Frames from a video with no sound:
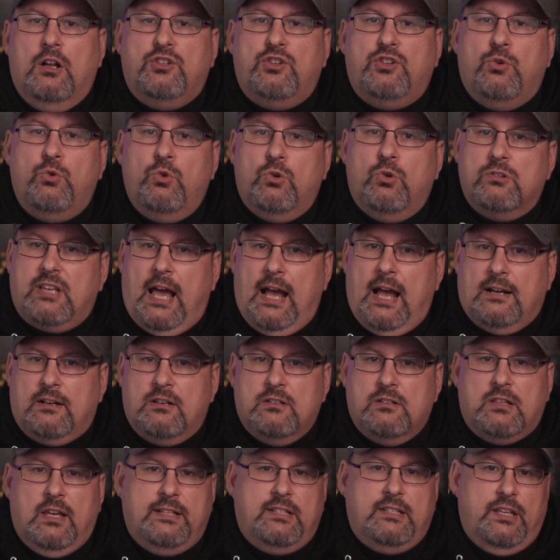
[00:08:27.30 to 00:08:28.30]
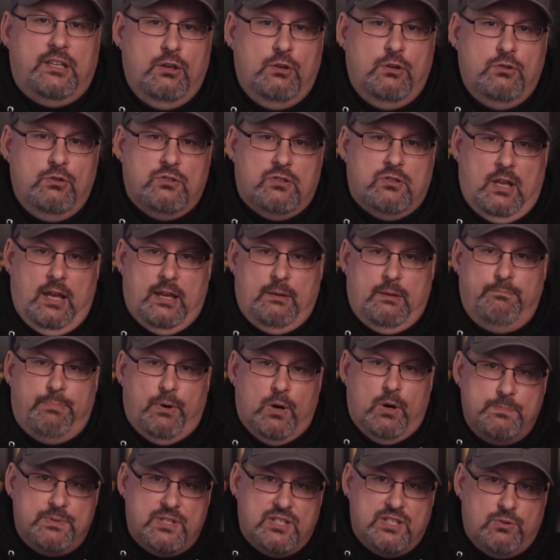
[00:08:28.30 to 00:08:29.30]
Tools hackers like to use like
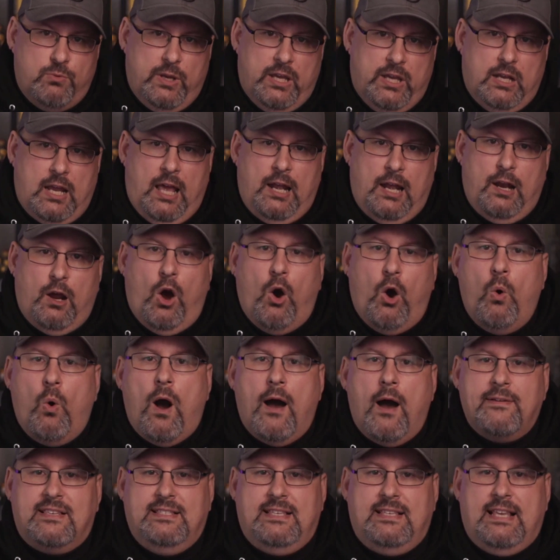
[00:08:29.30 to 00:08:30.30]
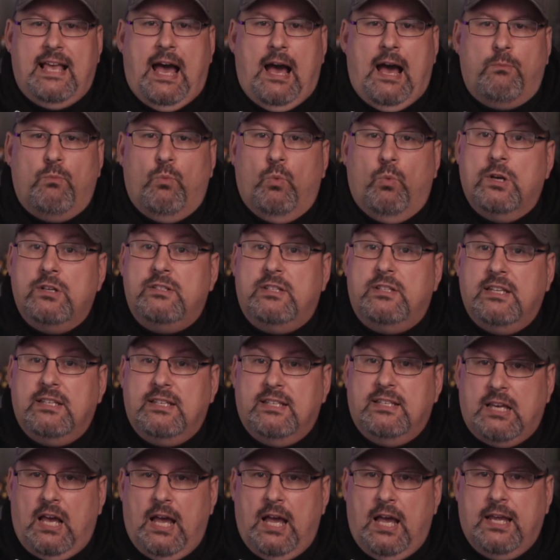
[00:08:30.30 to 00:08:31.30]
Burp Suite and OWASP Zap were
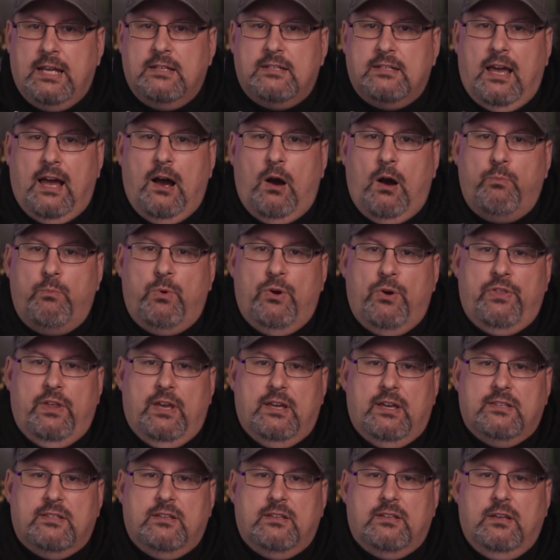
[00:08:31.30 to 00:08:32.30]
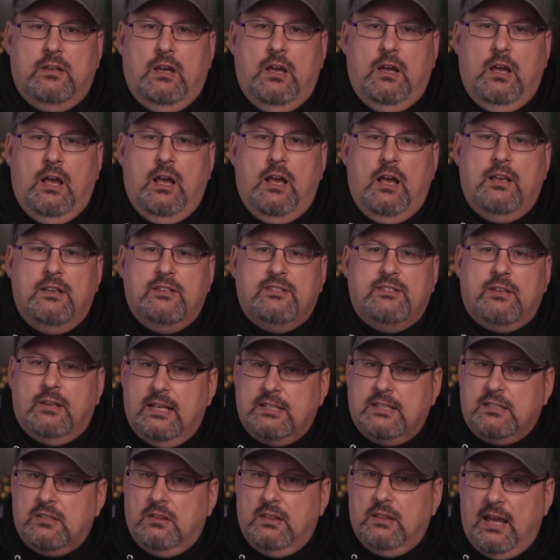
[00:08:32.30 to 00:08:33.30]
designed to help with this. So
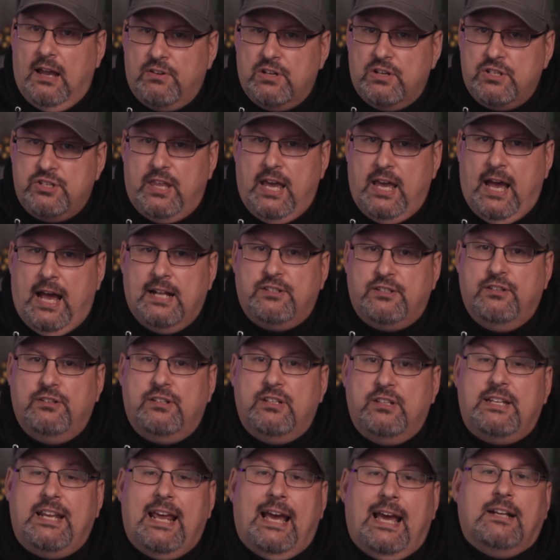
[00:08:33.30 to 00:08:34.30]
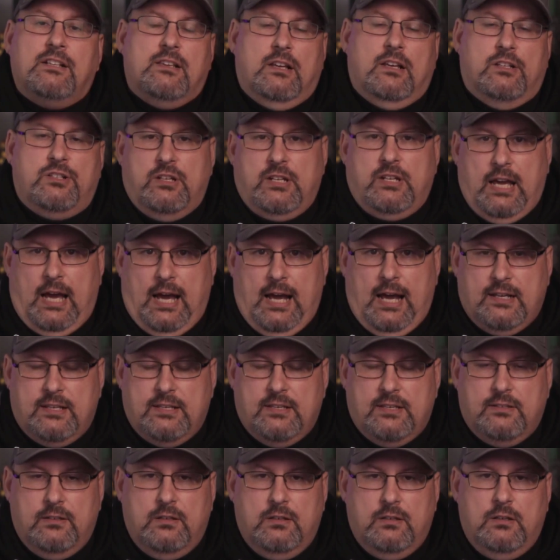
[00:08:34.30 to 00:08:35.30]
let's leverage that to detect such
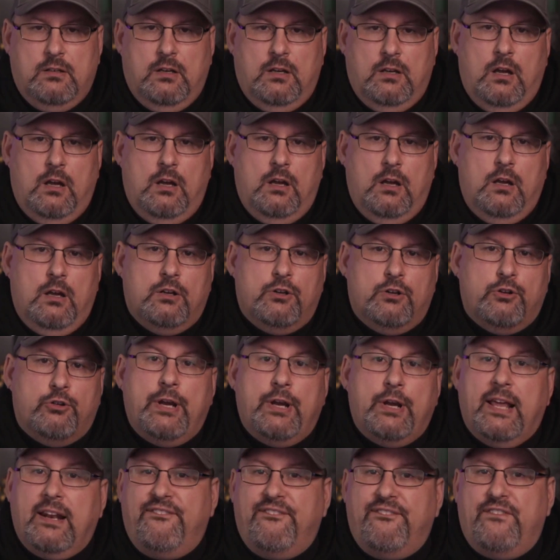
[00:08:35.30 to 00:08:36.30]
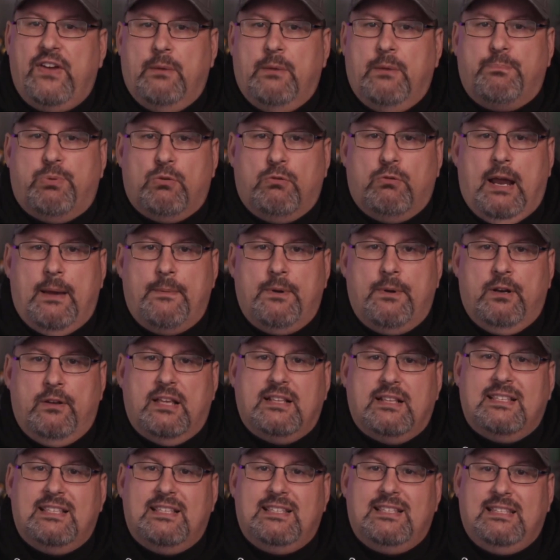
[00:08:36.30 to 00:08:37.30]
attacks. Create a fake parameter
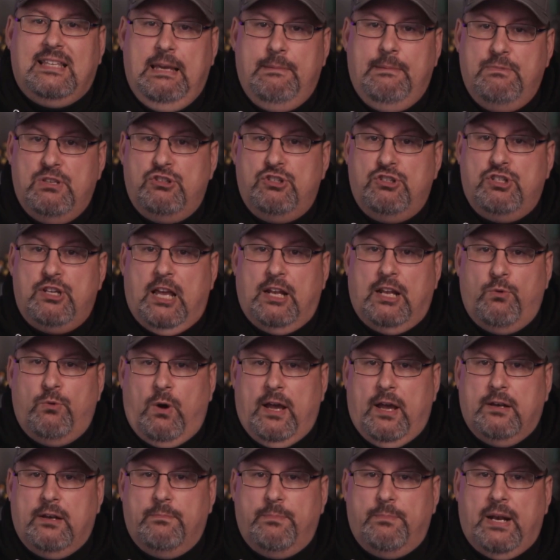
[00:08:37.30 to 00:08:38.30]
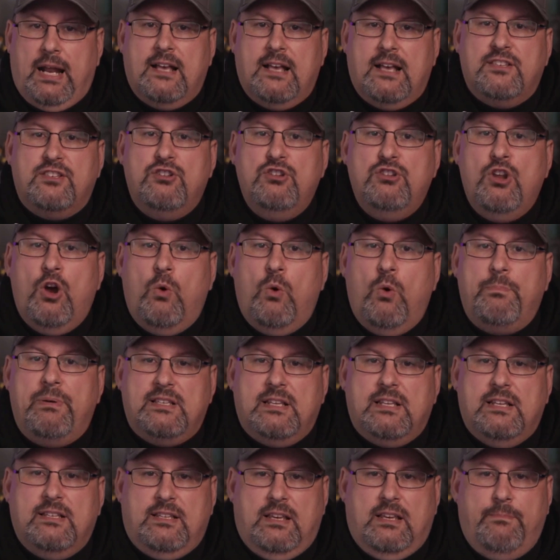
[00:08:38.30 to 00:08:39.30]
that seems genuine but has no
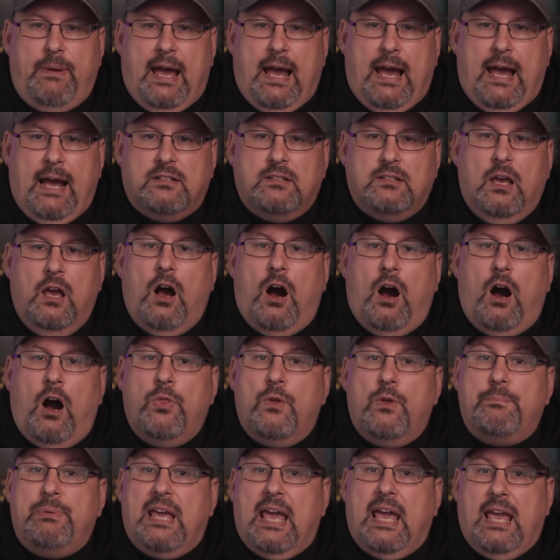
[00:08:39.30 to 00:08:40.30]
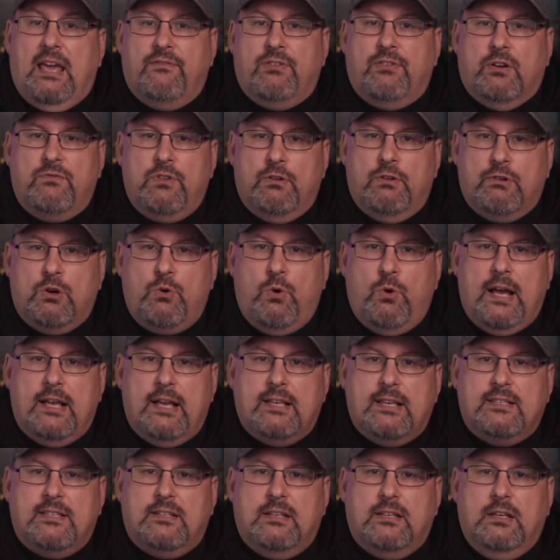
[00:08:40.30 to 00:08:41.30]
business impact on the behavior of the
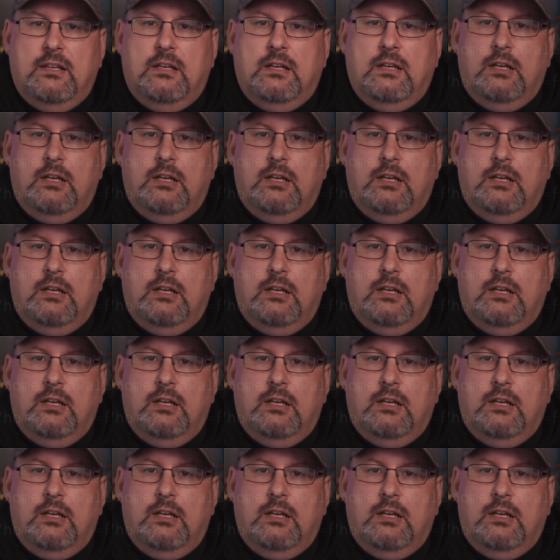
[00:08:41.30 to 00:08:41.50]
request.